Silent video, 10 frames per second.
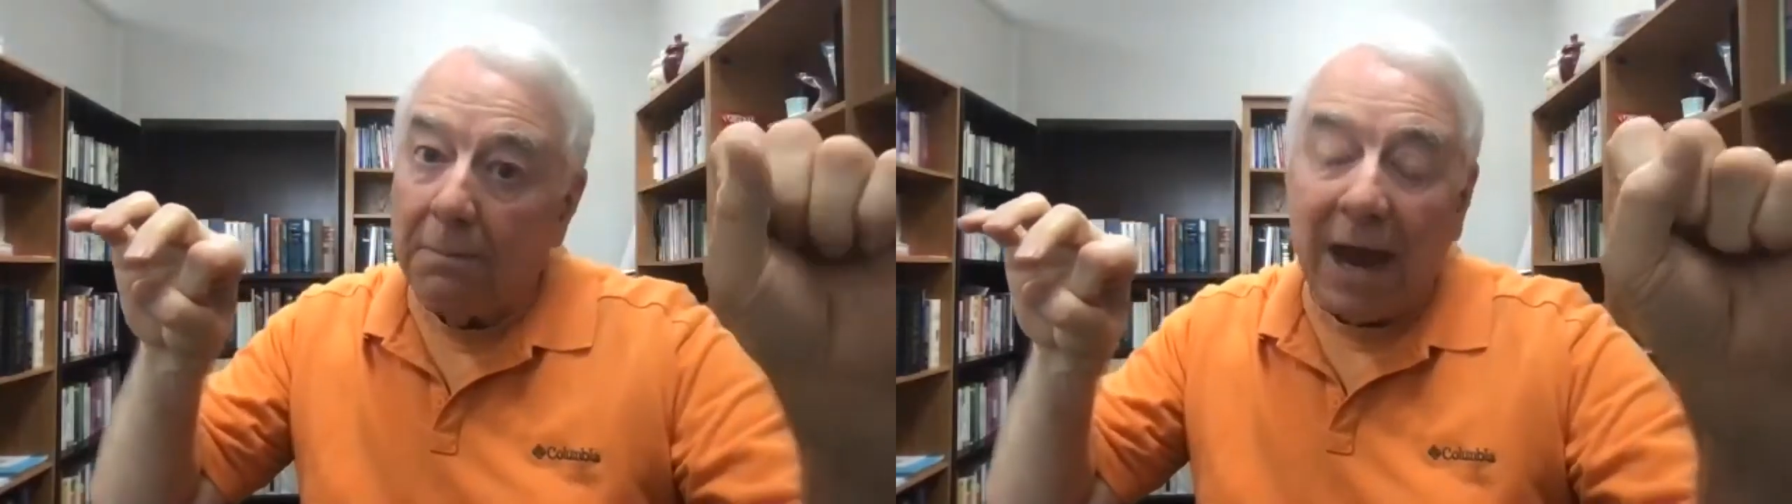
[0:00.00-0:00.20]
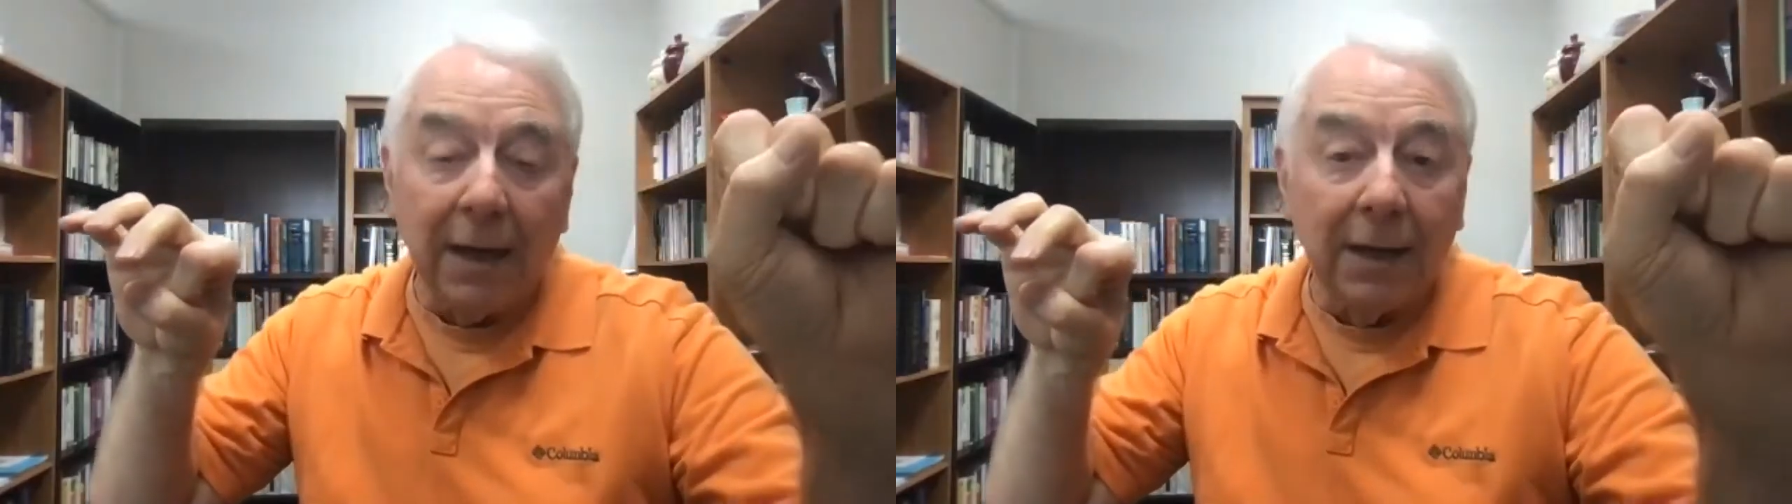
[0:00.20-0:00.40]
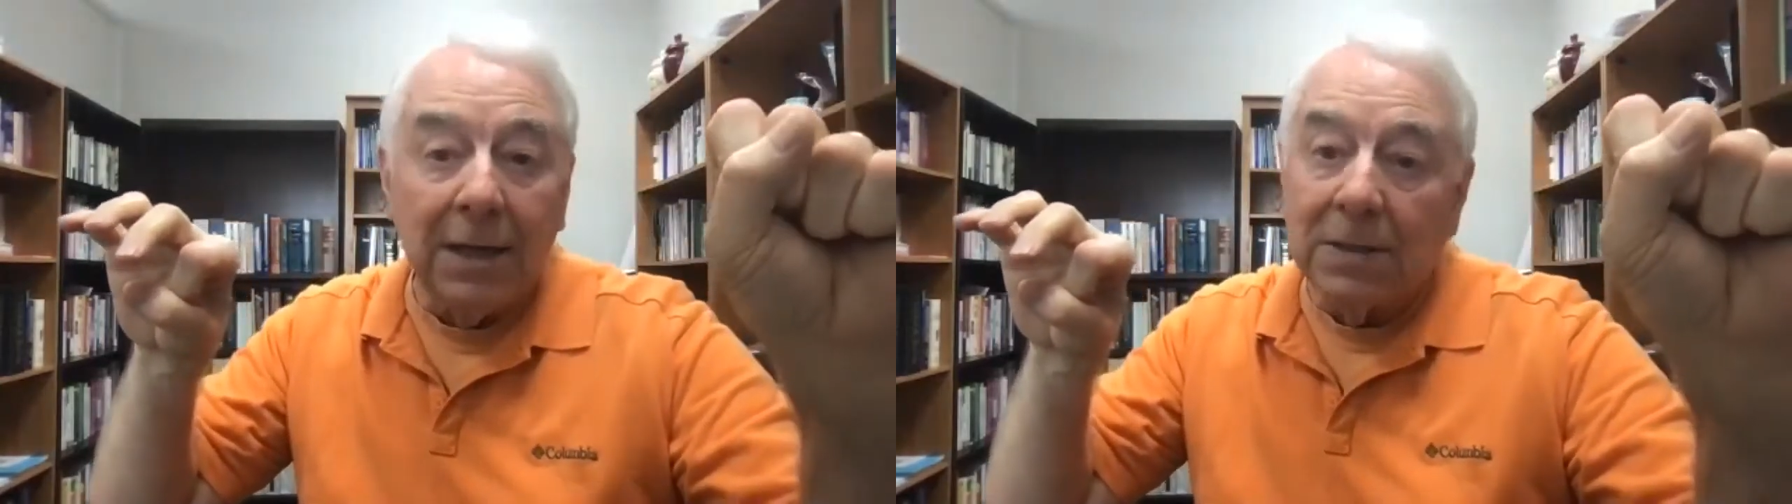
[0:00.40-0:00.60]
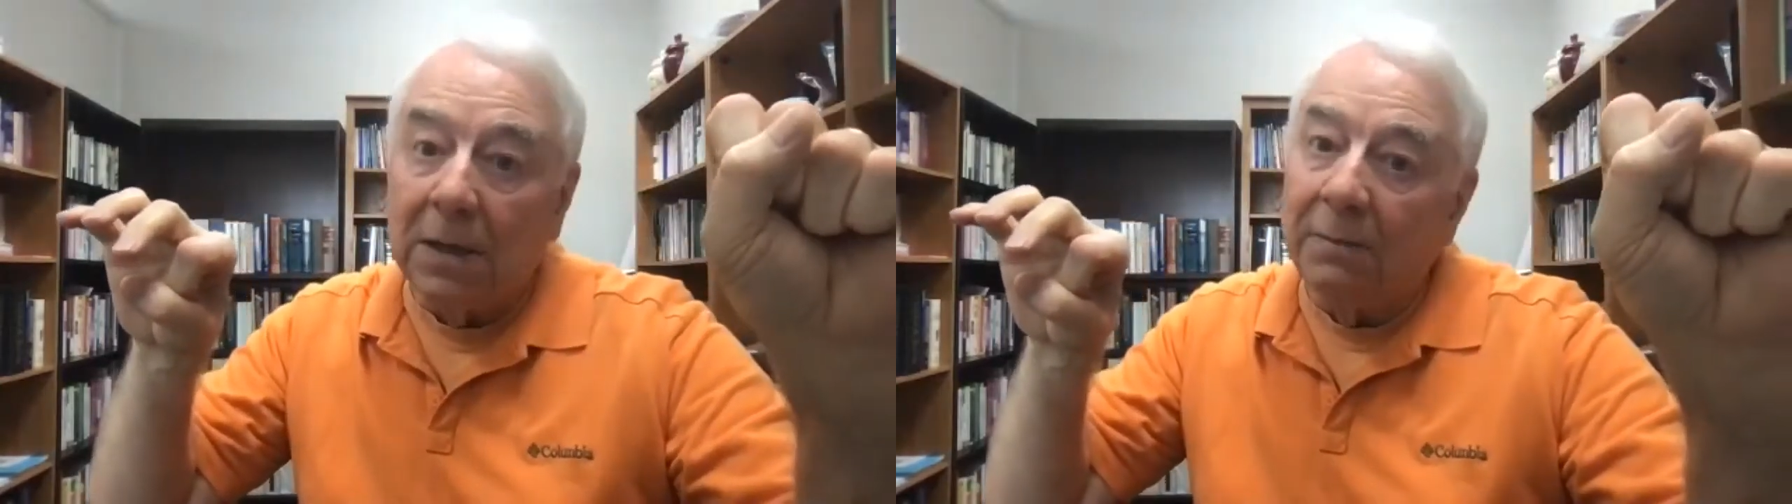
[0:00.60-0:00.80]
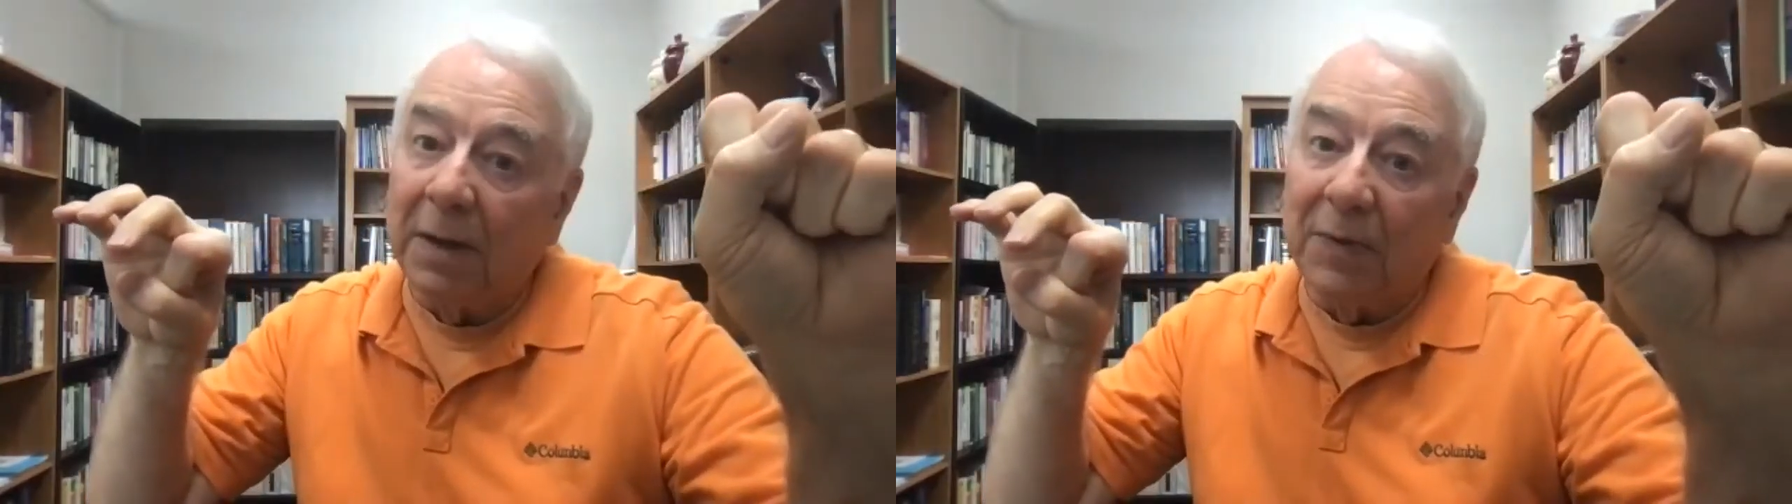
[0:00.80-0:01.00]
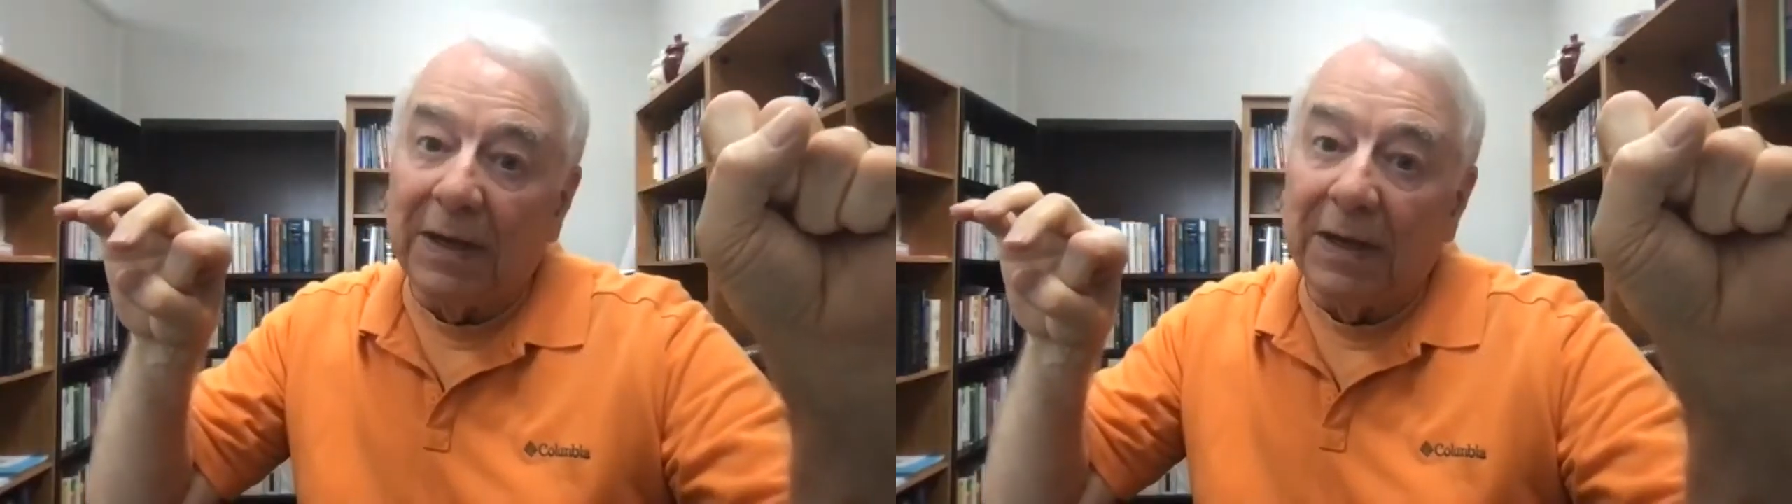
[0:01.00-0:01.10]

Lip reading: magnesium and